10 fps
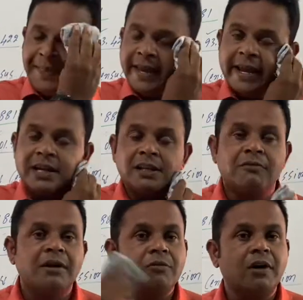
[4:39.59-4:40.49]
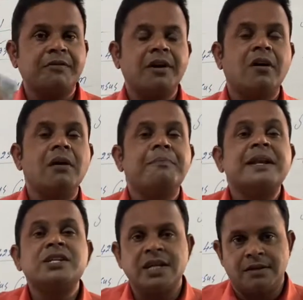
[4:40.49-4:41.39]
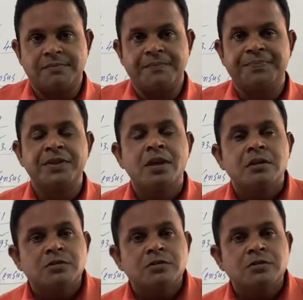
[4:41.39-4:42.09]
they get the one what we call pension.